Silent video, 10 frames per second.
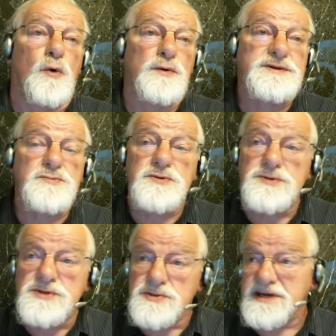Or you
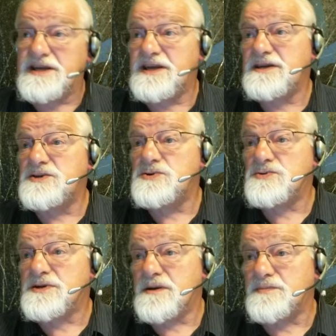could turn it into
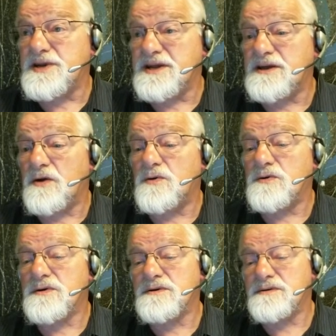your company,
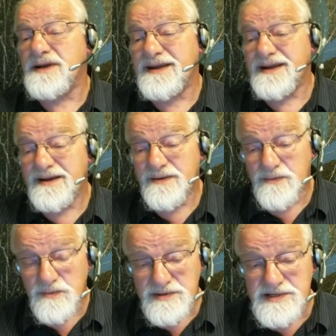or
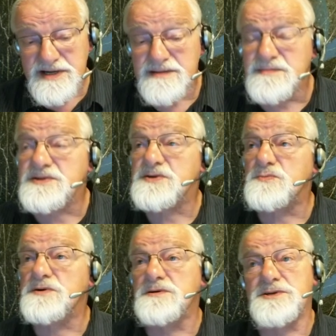worse comes to
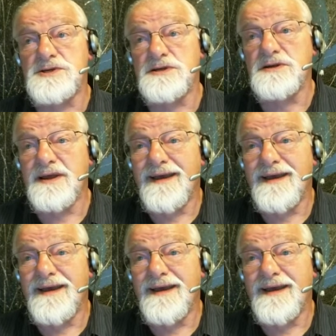worse.